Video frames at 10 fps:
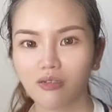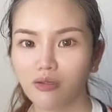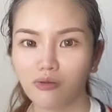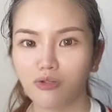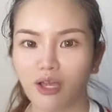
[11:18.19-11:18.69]

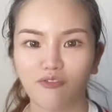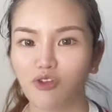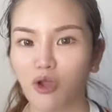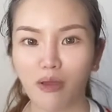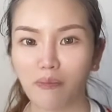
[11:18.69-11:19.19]
you don't have to go
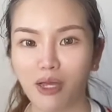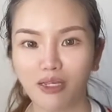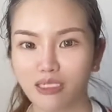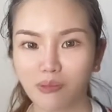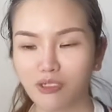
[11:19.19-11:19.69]
out and buy an
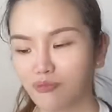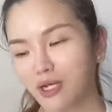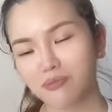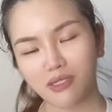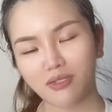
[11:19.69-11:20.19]
expensive price
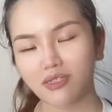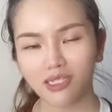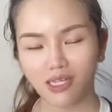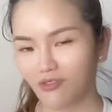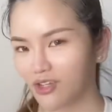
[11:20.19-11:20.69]
because it's
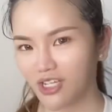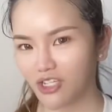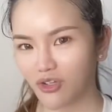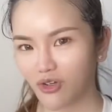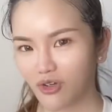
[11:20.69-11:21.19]
covered in
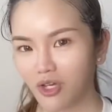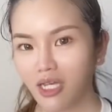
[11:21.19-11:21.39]
your